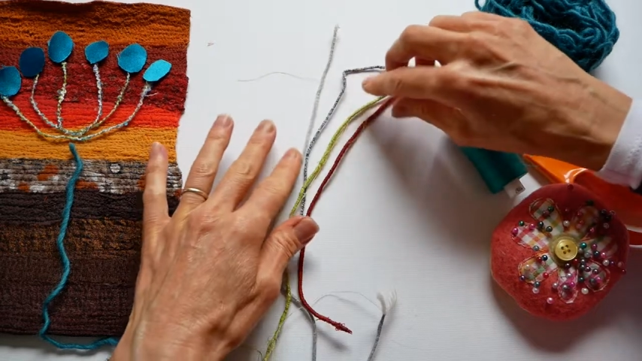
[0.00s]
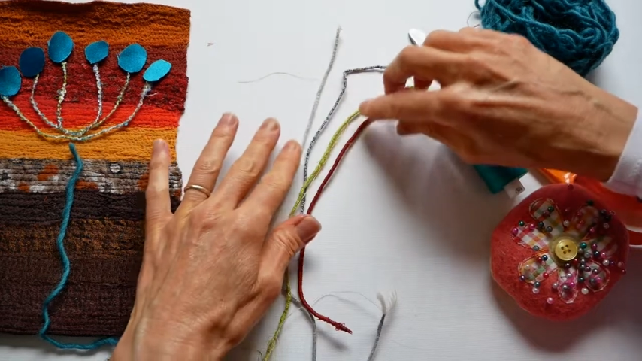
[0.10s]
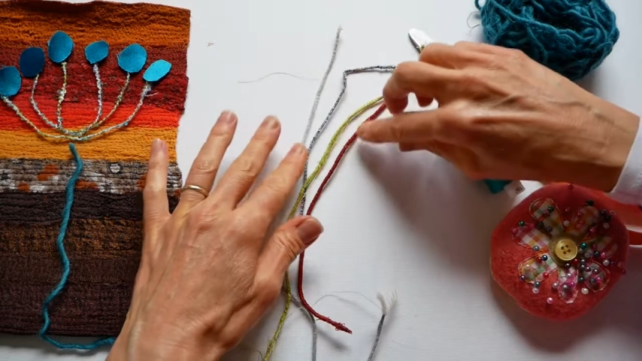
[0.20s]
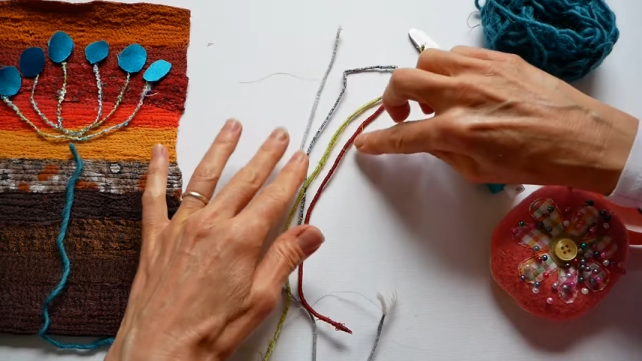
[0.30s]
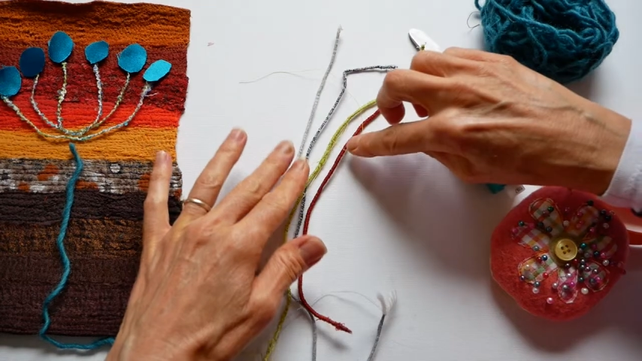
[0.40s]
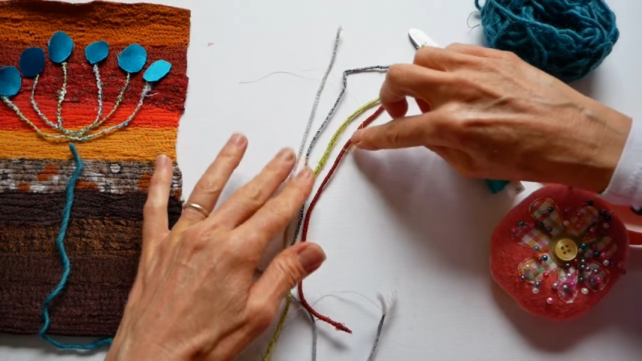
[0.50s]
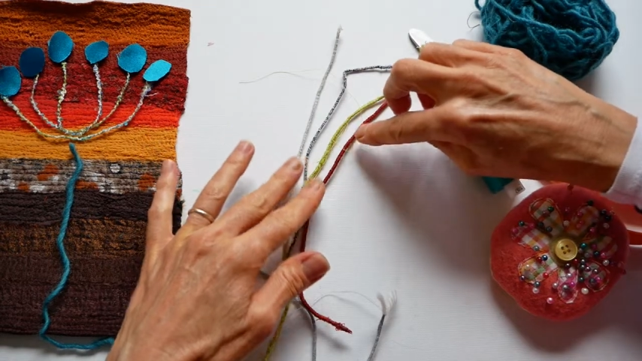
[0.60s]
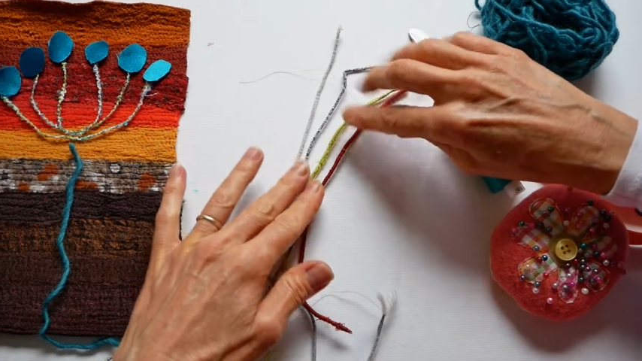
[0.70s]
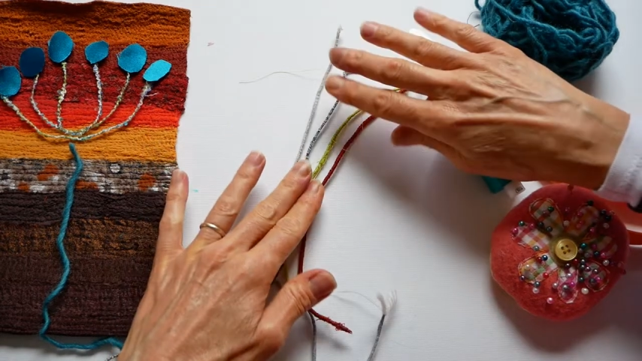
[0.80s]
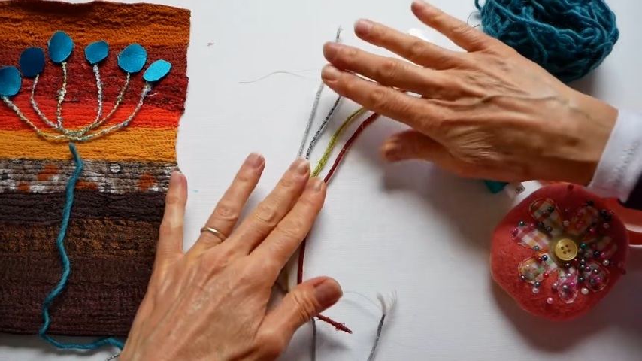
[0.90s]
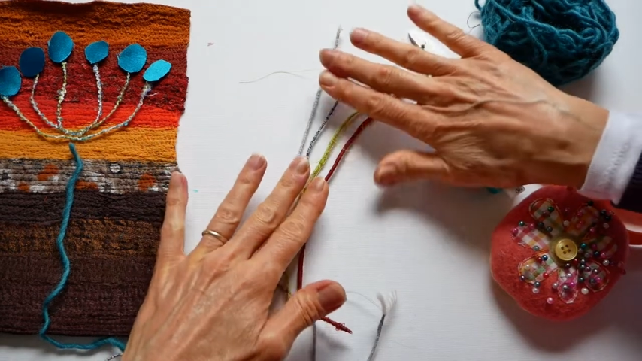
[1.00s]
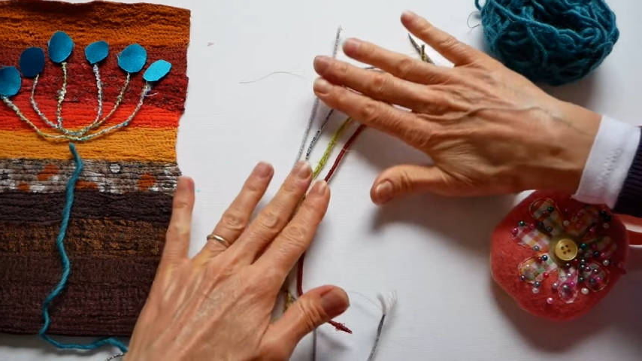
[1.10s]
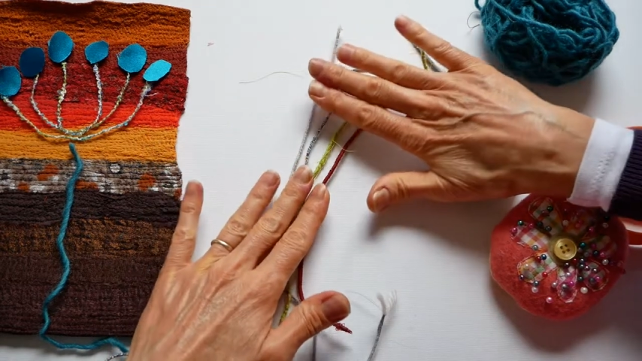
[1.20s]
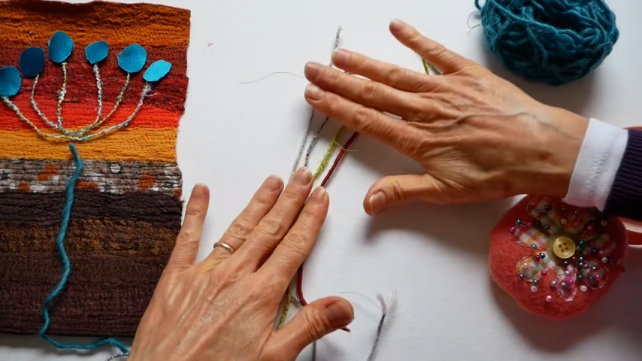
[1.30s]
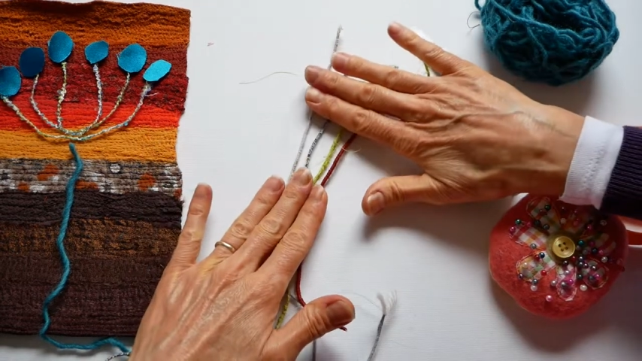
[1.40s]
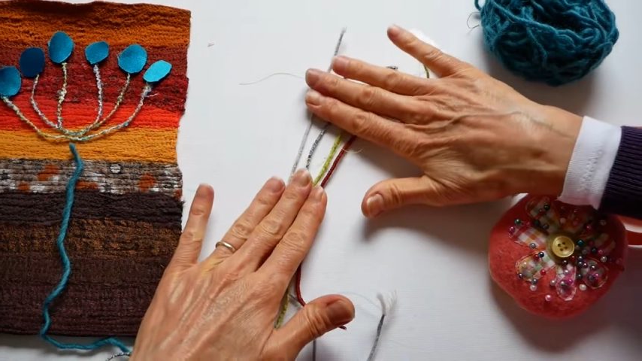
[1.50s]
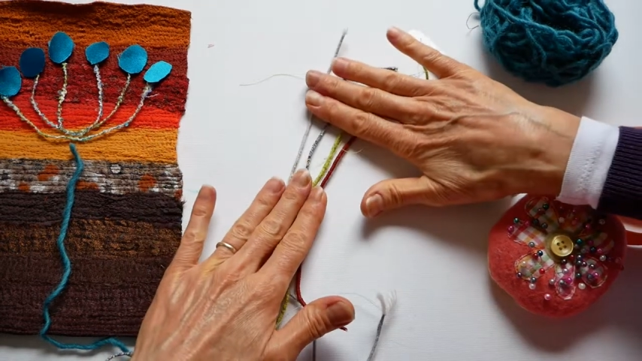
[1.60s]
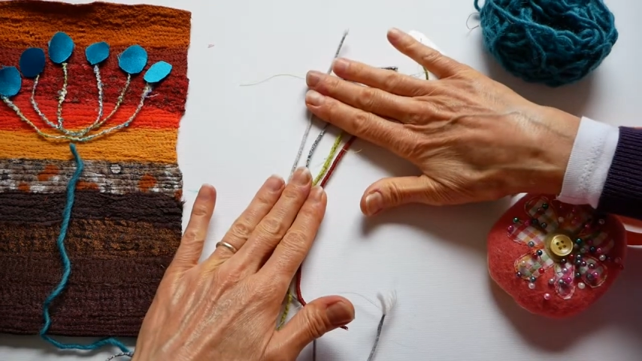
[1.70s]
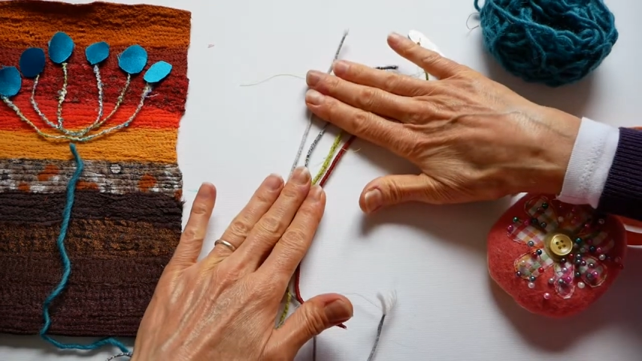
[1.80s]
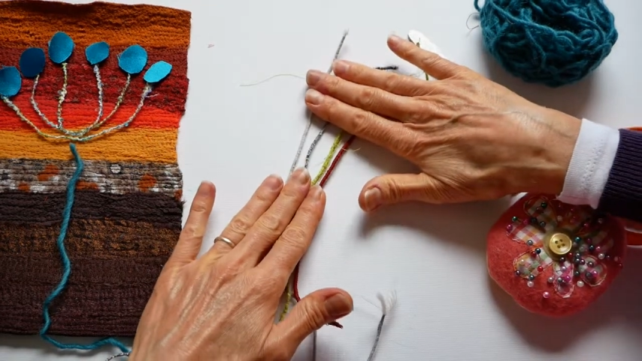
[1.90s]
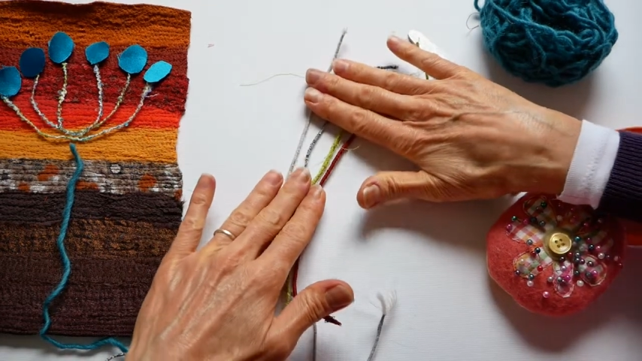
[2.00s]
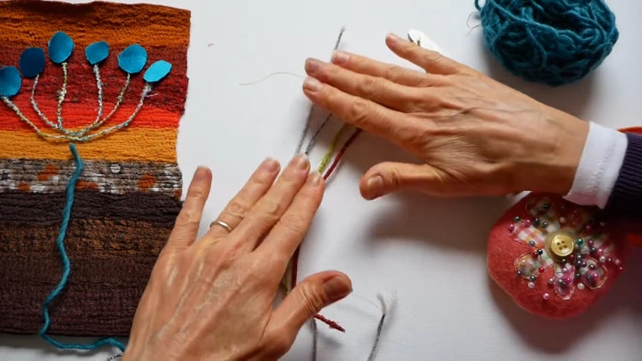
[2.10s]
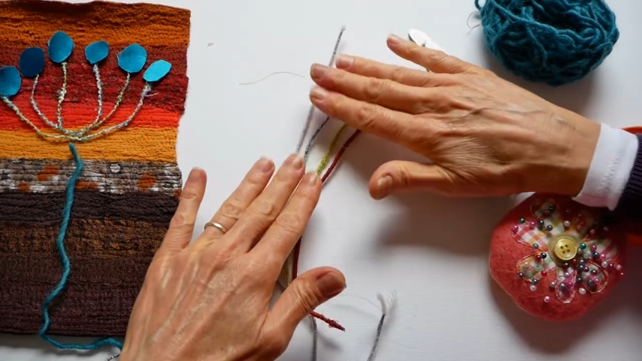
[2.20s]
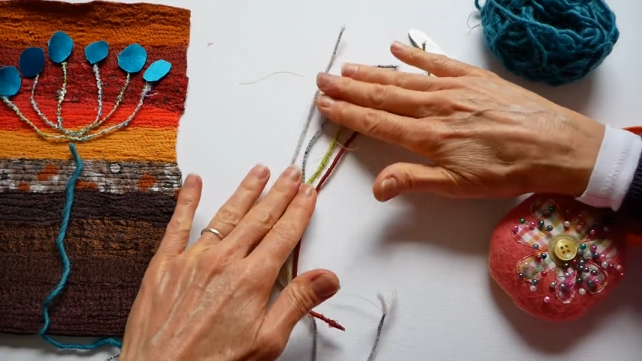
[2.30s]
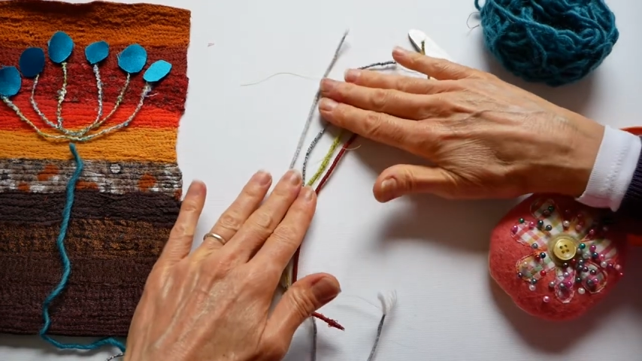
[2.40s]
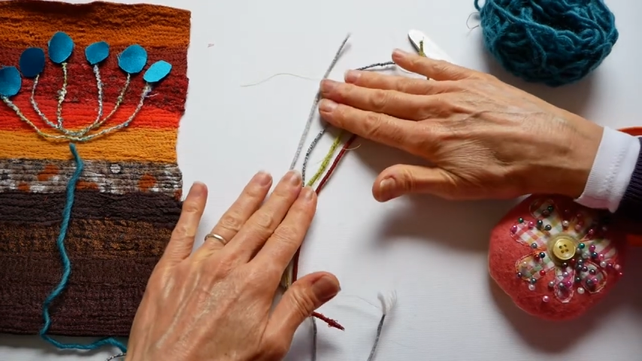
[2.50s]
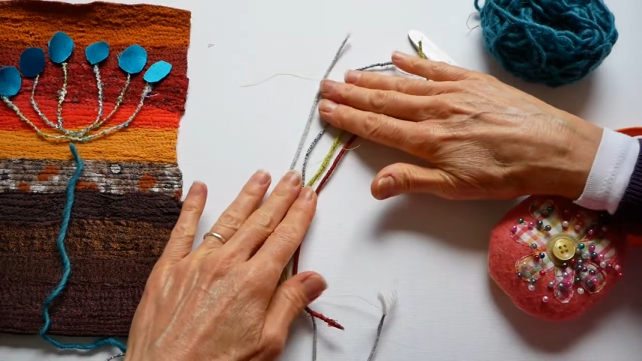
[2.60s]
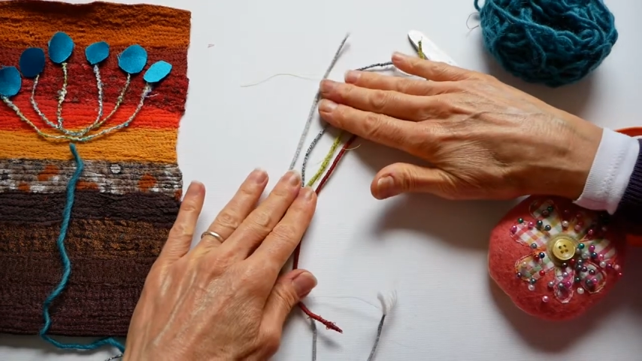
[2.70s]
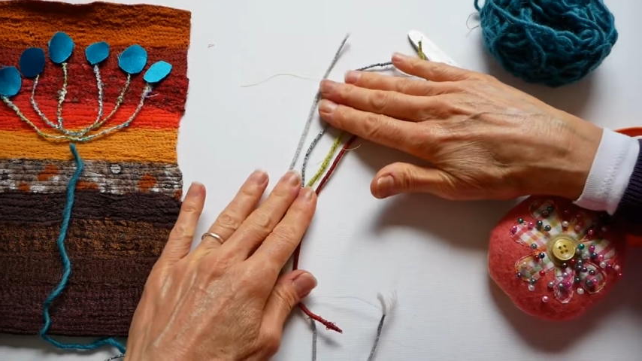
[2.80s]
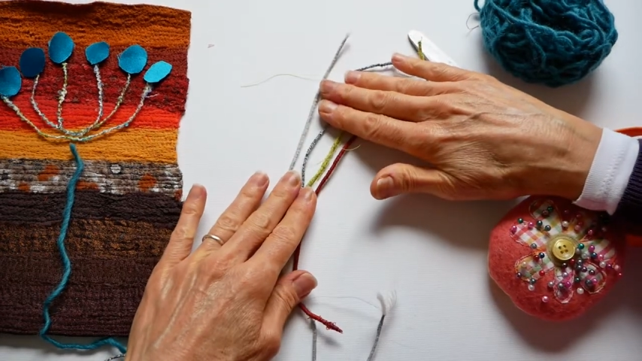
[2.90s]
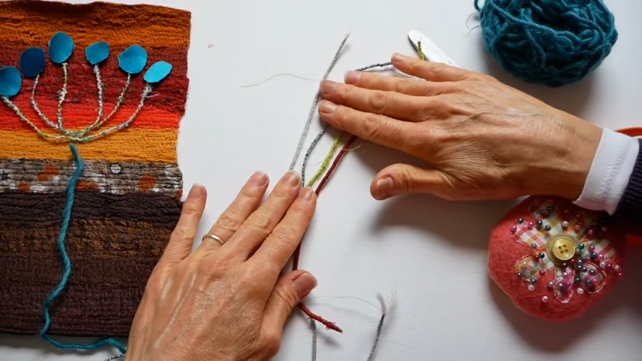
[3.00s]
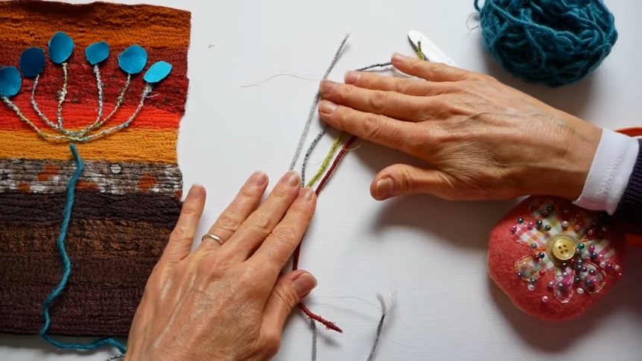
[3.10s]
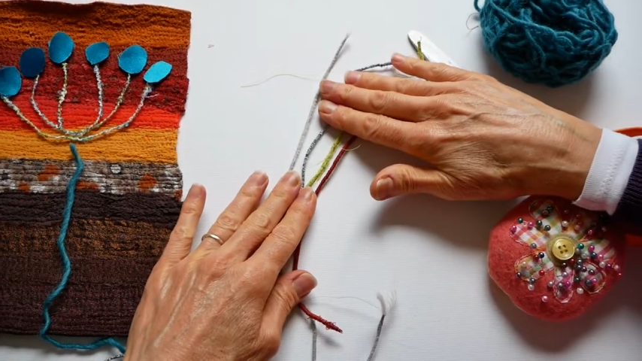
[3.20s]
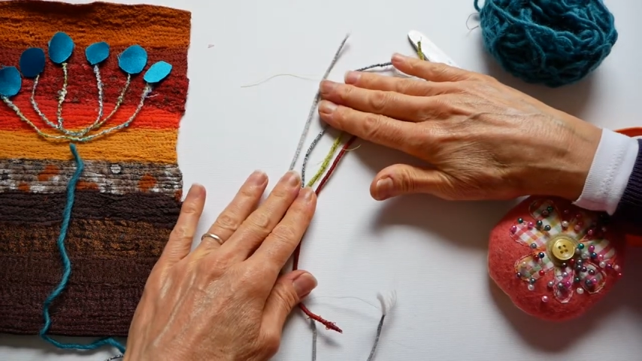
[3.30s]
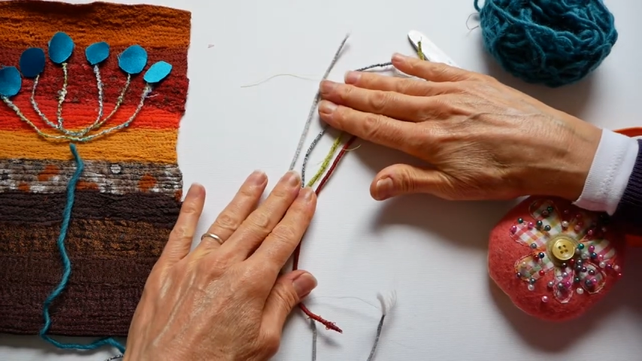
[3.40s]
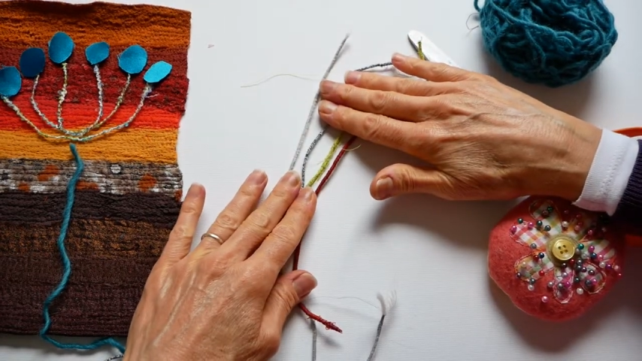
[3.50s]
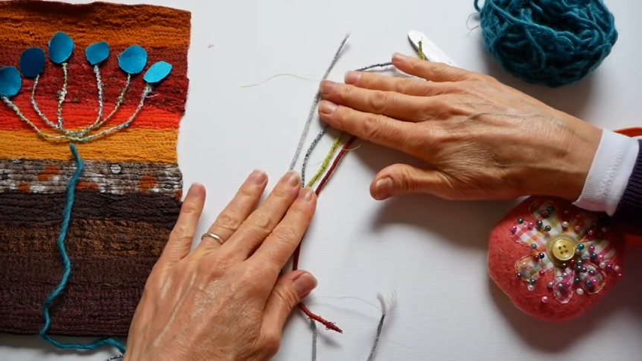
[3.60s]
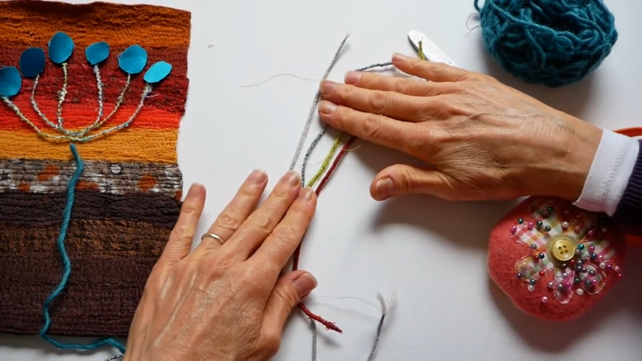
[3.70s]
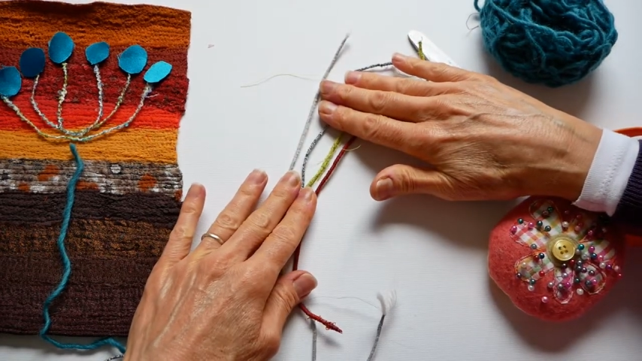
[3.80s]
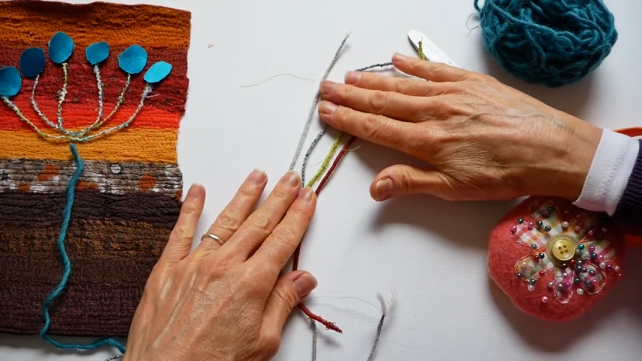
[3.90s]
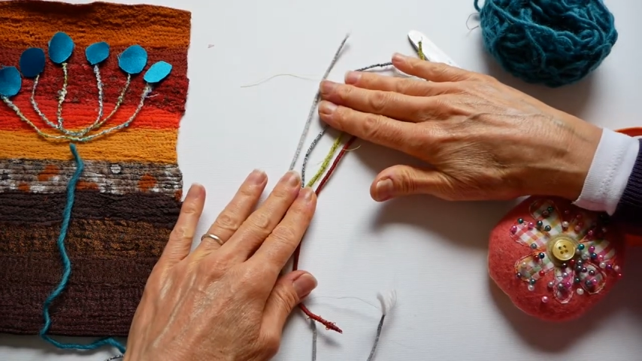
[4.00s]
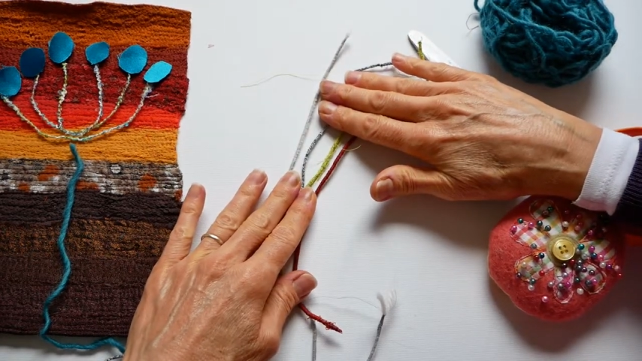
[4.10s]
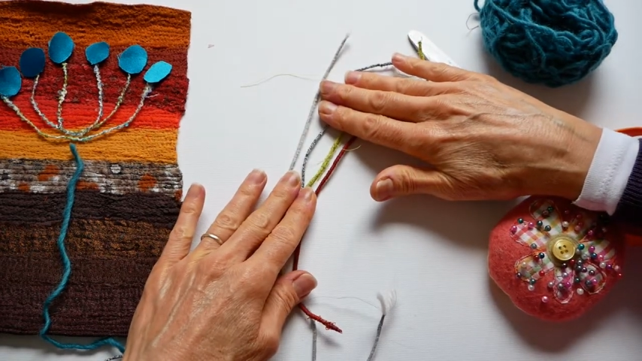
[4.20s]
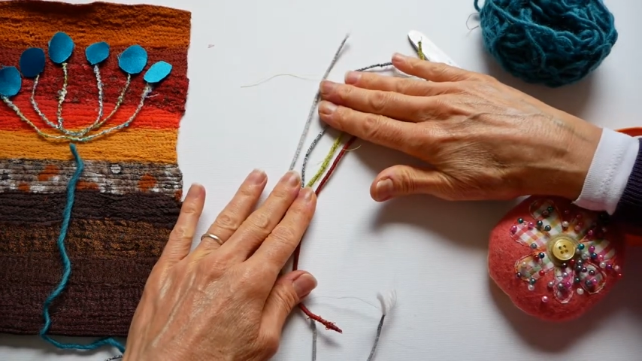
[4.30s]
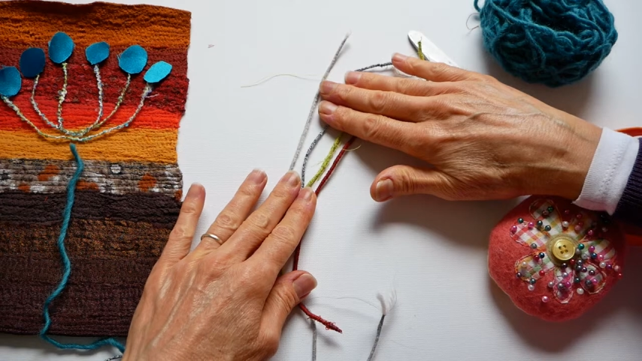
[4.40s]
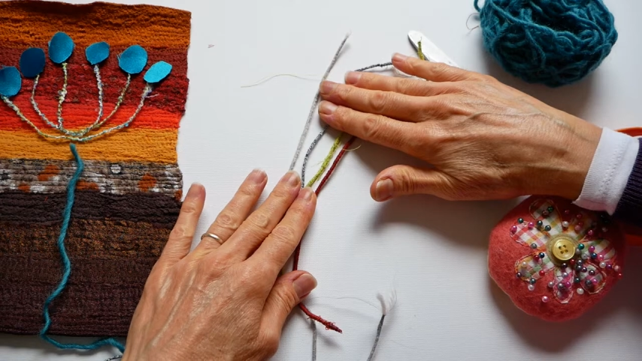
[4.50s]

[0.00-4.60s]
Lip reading: Nobody's mouth can be seen.